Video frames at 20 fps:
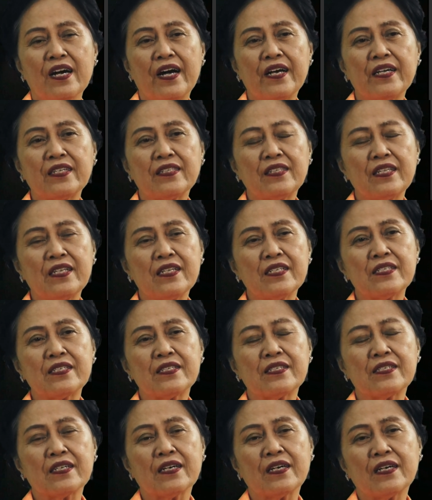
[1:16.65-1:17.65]
I teach
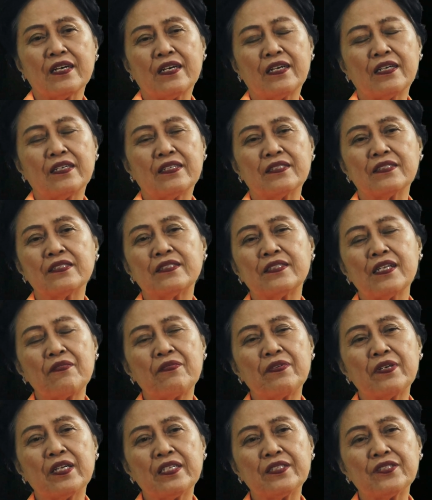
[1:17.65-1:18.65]

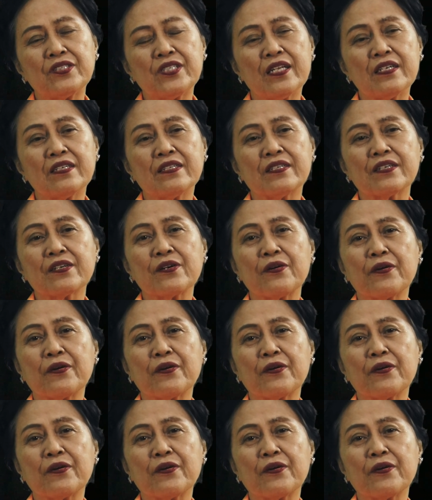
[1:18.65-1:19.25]
several gender